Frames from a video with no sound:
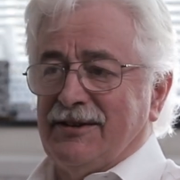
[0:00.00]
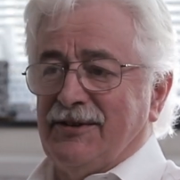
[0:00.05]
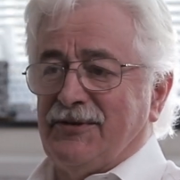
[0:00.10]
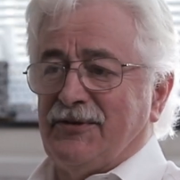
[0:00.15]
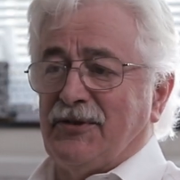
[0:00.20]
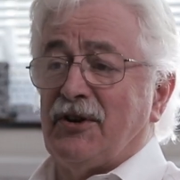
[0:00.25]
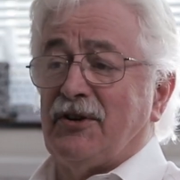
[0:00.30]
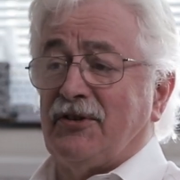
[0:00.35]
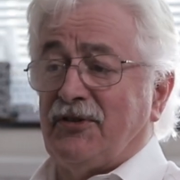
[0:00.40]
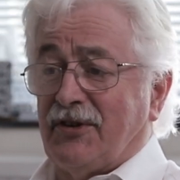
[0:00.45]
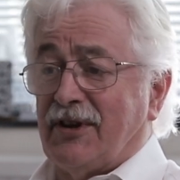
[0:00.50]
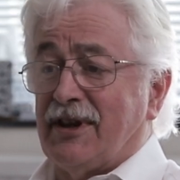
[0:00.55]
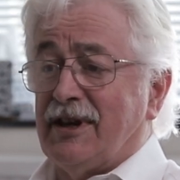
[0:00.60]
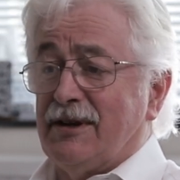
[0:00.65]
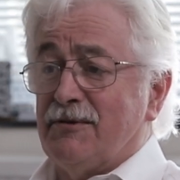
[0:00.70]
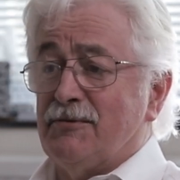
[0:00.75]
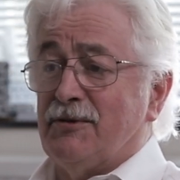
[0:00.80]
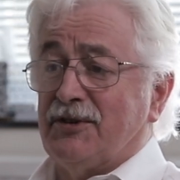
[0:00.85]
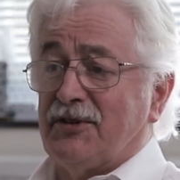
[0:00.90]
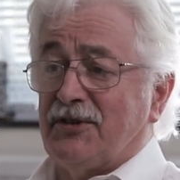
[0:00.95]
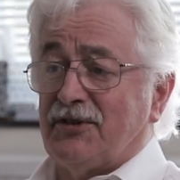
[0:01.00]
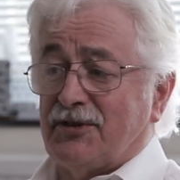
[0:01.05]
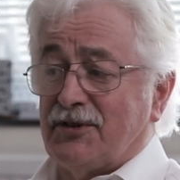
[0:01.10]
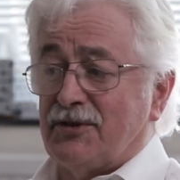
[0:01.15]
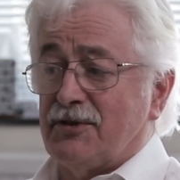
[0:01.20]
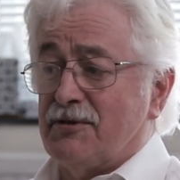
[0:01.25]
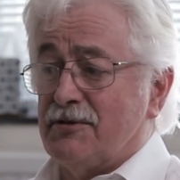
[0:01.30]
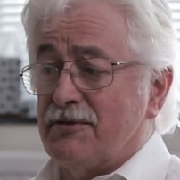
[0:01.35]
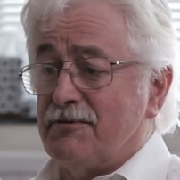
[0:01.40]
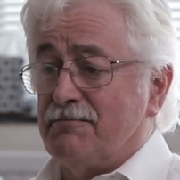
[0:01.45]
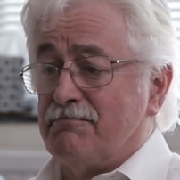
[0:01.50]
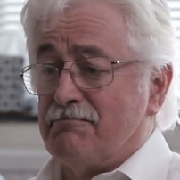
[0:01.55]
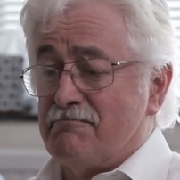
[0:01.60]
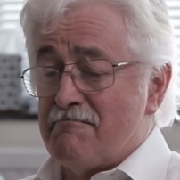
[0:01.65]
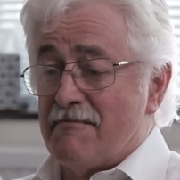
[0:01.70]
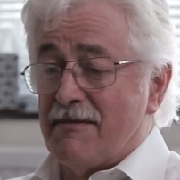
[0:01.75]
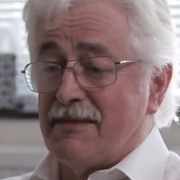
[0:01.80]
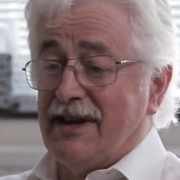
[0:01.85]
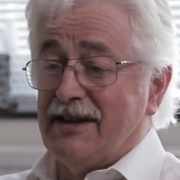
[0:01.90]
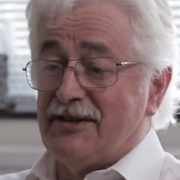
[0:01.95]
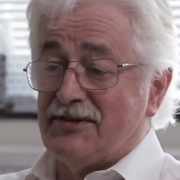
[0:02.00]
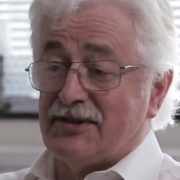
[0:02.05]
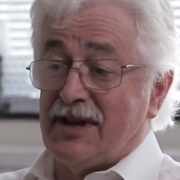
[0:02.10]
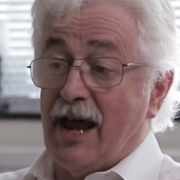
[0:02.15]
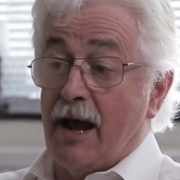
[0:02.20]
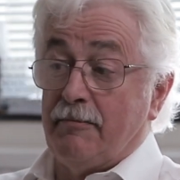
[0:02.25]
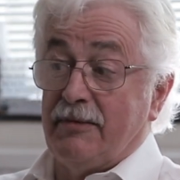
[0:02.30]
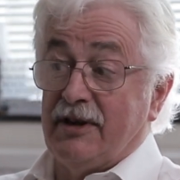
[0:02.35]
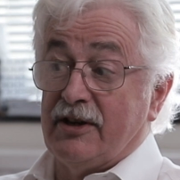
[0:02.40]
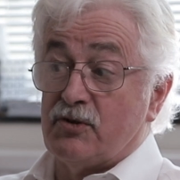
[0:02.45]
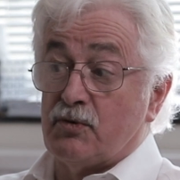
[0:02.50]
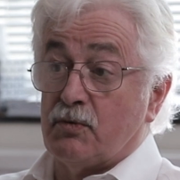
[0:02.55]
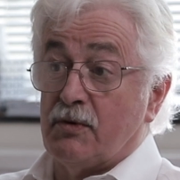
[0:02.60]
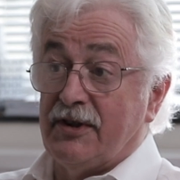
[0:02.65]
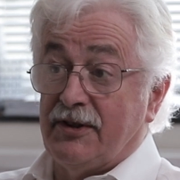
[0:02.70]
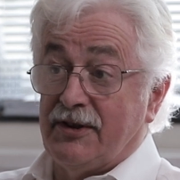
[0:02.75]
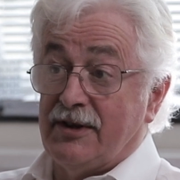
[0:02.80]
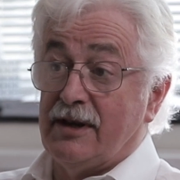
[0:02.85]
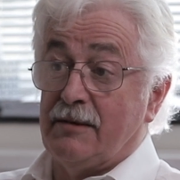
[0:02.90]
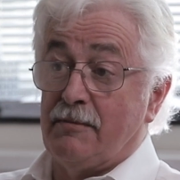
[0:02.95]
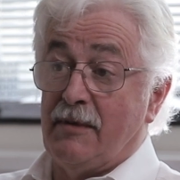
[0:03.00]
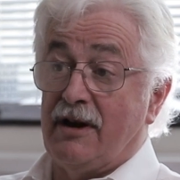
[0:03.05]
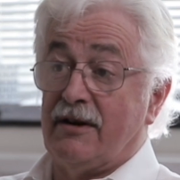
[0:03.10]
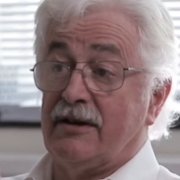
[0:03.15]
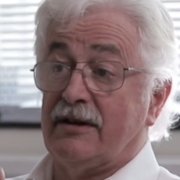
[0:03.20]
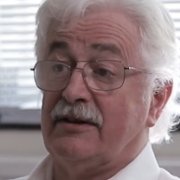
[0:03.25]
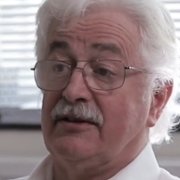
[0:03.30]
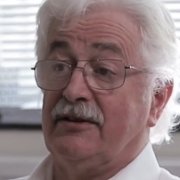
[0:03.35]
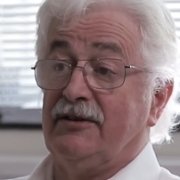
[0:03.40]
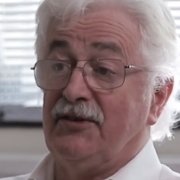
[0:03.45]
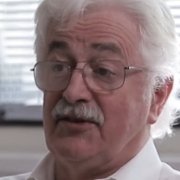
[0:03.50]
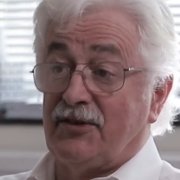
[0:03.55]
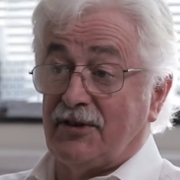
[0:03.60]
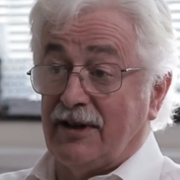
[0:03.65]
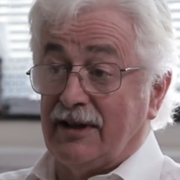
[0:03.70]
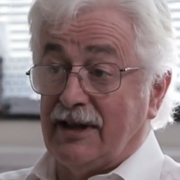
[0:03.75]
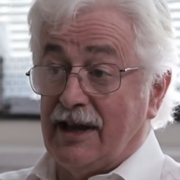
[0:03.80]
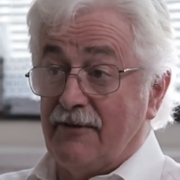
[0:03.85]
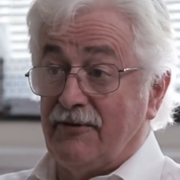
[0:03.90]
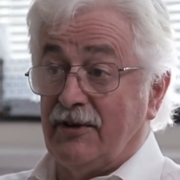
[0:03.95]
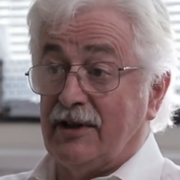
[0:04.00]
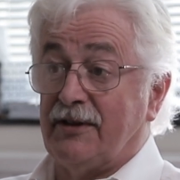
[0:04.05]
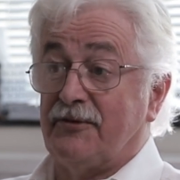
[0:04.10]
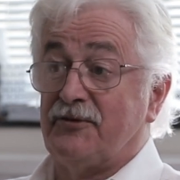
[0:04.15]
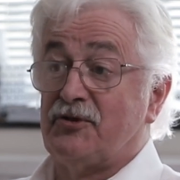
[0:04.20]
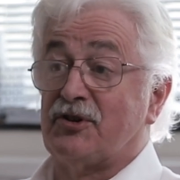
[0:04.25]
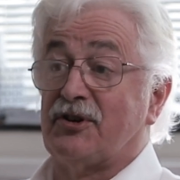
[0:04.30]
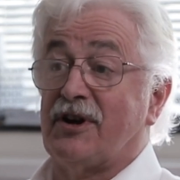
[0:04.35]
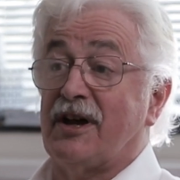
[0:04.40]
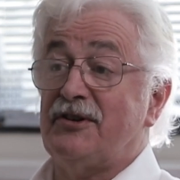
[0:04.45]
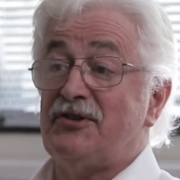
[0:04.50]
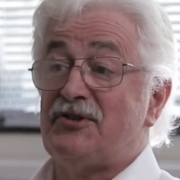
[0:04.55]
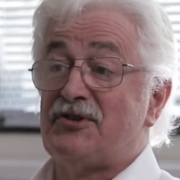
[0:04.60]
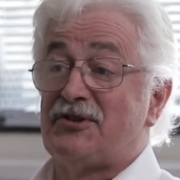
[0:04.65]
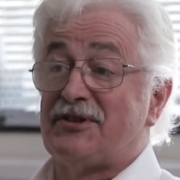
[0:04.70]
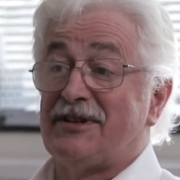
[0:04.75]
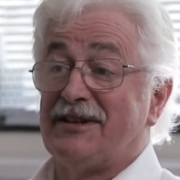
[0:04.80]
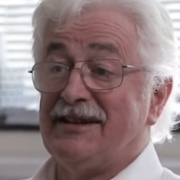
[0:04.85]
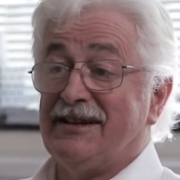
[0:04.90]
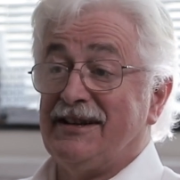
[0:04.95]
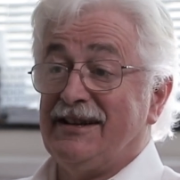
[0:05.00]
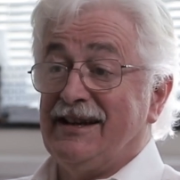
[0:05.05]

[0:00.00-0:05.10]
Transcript: the first thing was to establish with the Americans a level of trust.